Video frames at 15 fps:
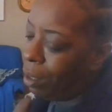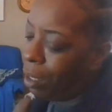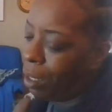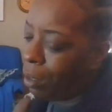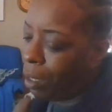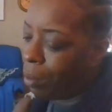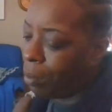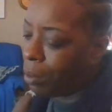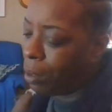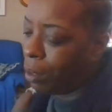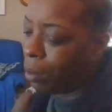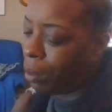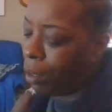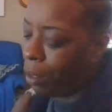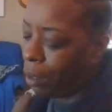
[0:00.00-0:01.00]
All I would
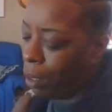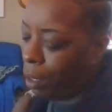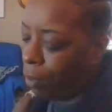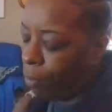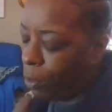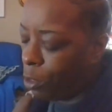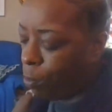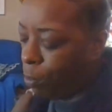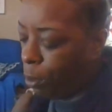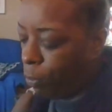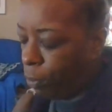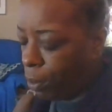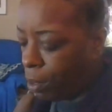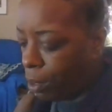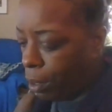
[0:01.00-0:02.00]
say, thank God for this
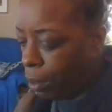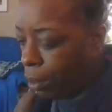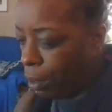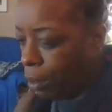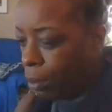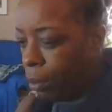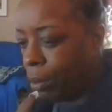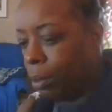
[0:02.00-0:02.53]
beautiful Sunday.